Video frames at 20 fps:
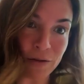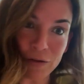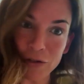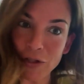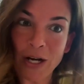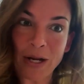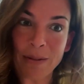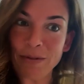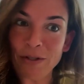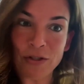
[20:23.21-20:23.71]
your
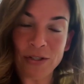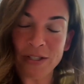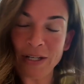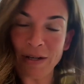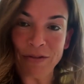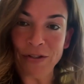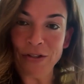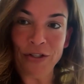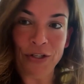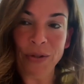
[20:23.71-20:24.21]
job. You just
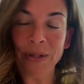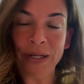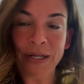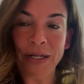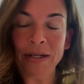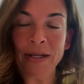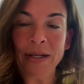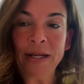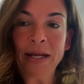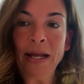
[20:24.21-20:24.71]
have to do
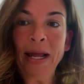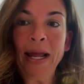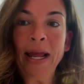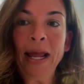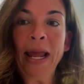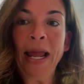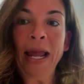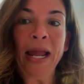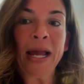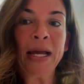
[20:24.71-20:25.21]
it.
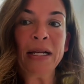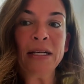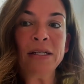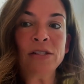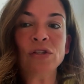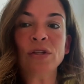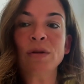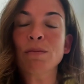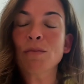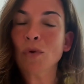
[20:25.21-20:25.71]
And
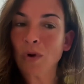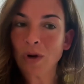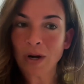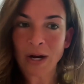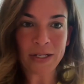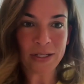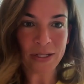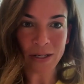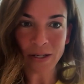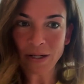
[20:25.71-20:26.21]
the more
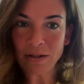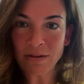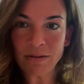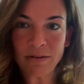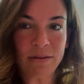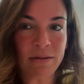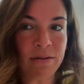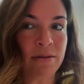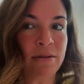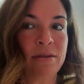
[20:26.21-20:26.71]
I did
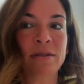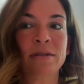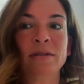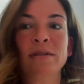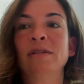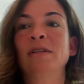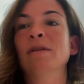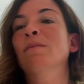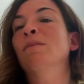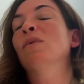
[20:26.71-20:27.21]
it,
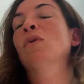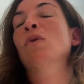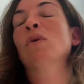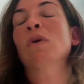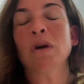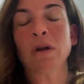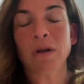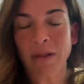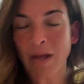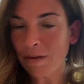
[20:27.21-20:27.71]
the
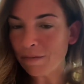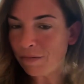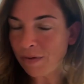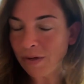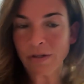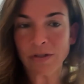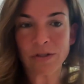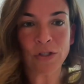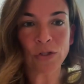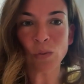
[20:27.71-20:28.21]
more that
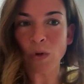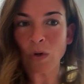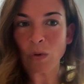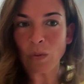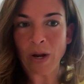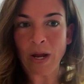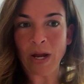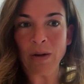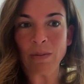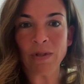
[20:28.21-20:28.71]
fear just went
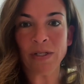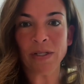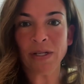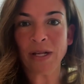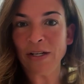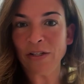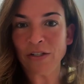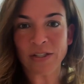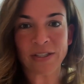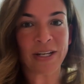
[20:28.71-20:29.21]
away.
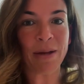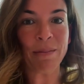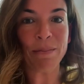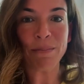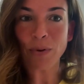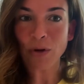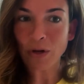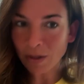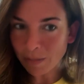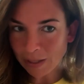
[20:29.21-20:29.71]
I just
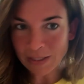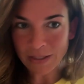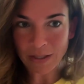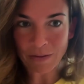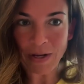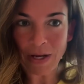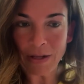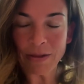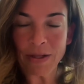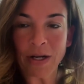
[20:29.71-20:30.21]
kept putting
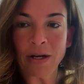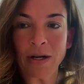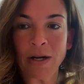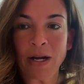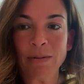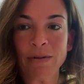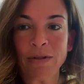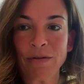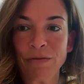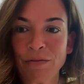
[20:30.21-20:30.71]
myself out there.
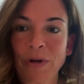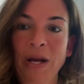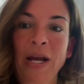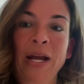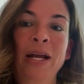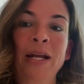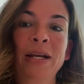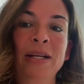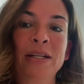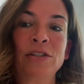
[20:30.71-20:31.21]
I was
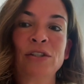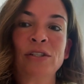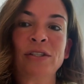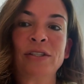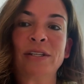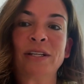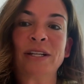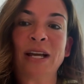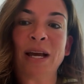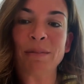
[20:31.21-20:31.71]
afraid and
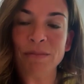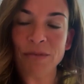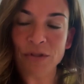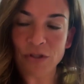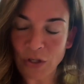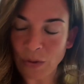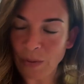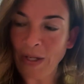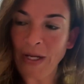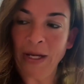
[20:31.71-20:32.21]
just
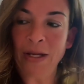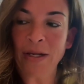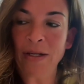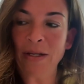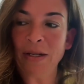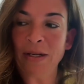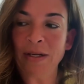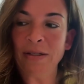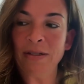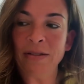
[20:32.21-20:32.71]
kept doing it.
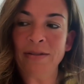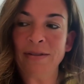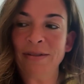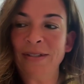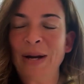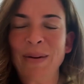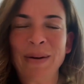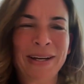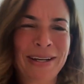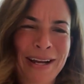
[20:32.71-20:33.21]
And
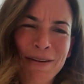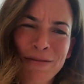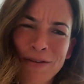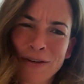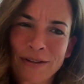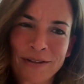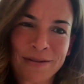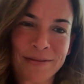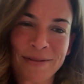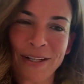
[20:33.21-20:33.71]
now I
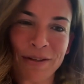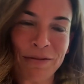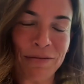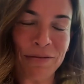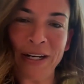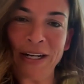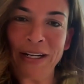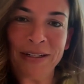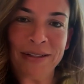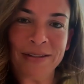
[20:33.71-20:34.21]
never get
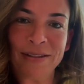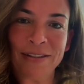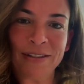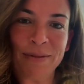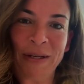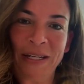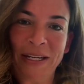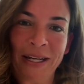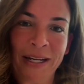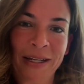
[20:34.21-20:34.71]
afraid
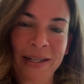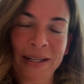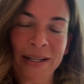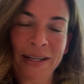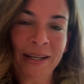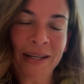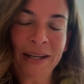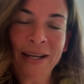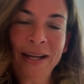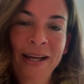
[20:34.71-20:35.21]
speaking.
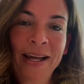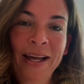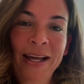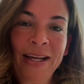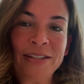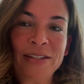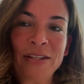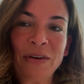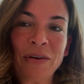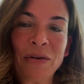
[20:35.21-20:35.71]

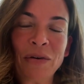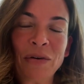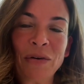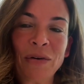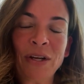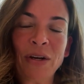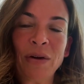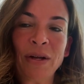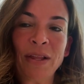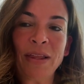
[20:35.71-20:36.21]
And so,
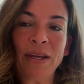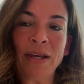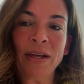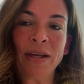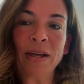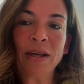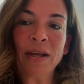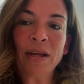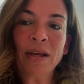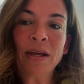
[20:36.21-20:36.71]
I
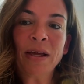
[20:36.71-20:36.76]
think